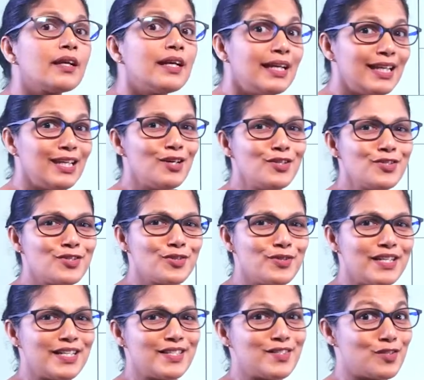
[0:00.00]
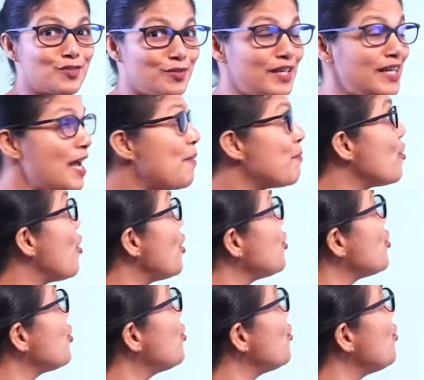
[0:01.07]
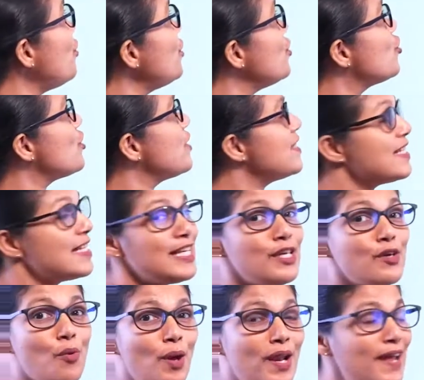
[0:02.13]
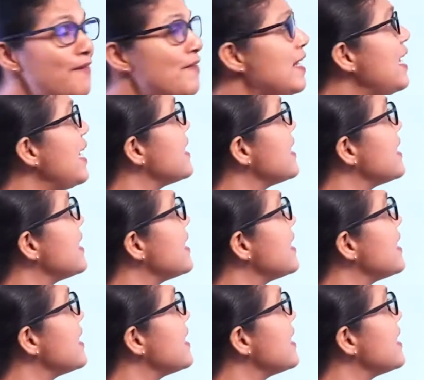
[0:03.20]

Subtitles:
Hello students, today I am going to do GCE O-Level